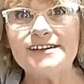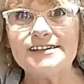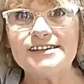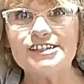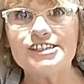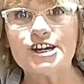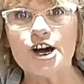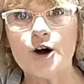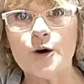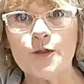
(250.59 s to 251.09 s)

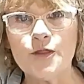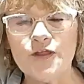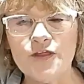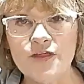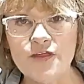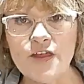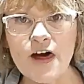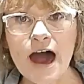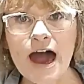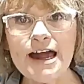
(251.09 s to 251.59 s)
So
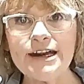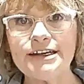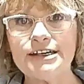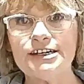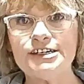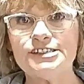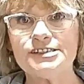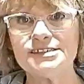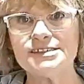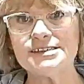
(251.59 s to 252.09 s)
that
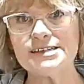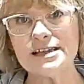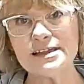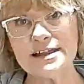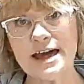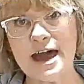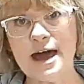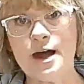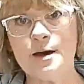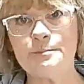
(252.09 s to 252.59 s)
is the
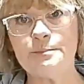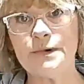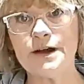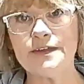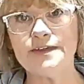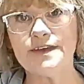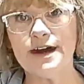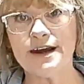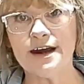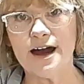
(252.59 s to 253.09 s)
lamp
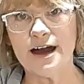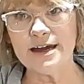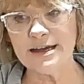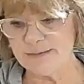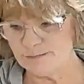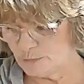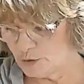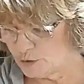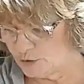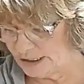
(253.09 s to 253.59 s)
that I
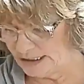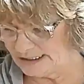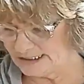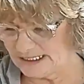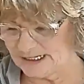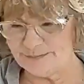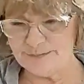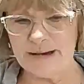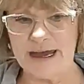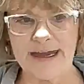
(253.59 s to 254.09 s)
am going
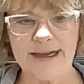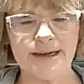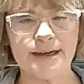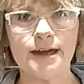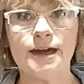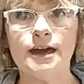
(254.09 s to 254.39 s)
to make.